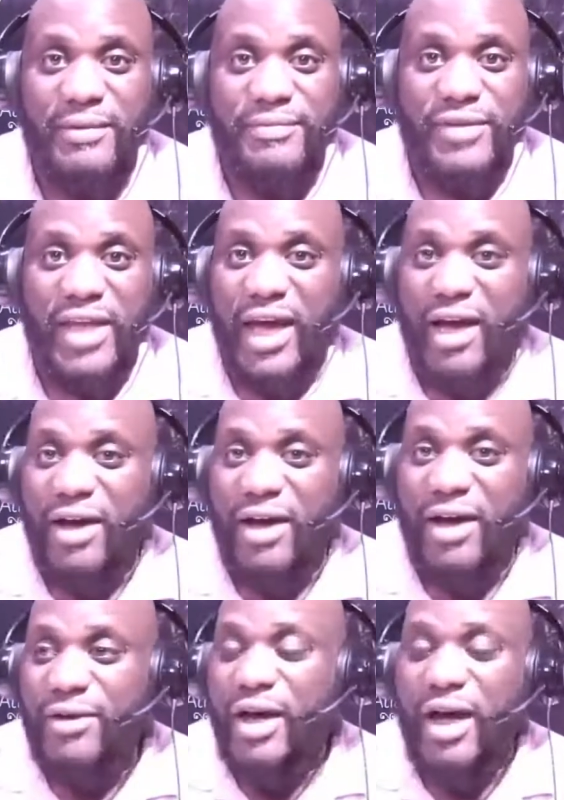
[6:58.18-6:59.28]
Now,
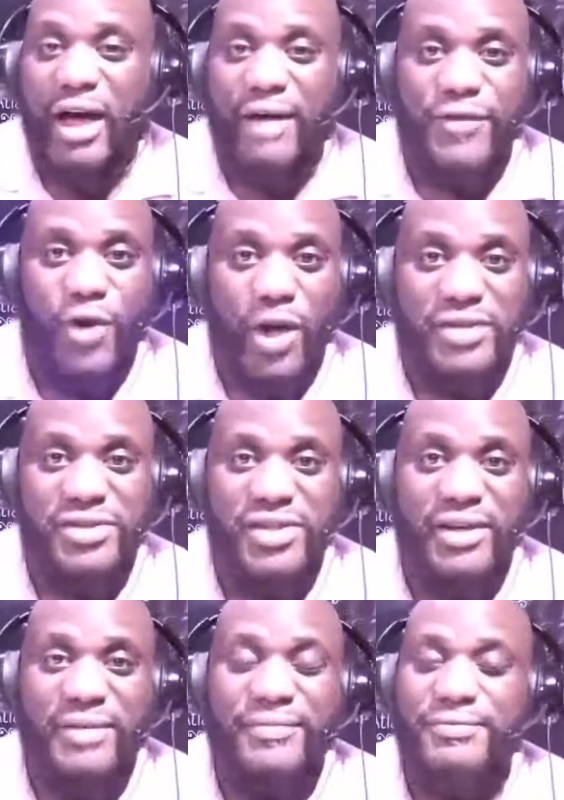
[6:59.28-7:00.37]
of course,
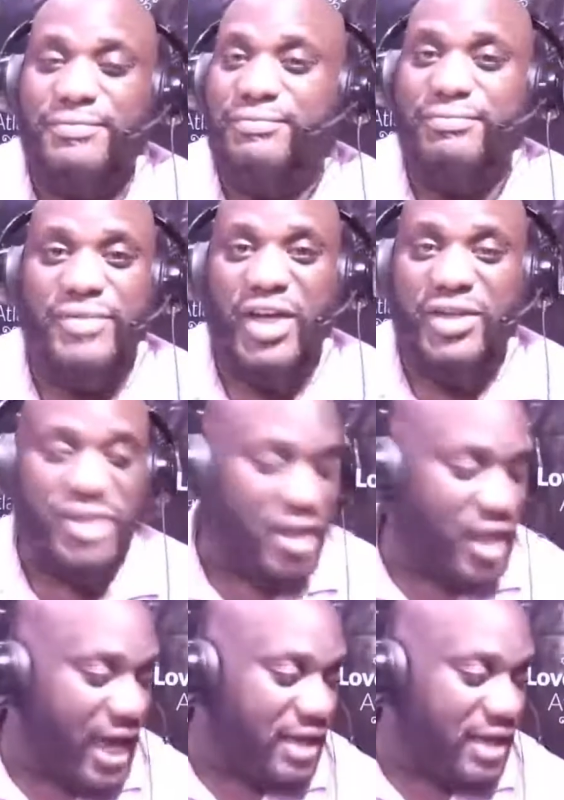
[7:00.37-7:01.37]
there's a lot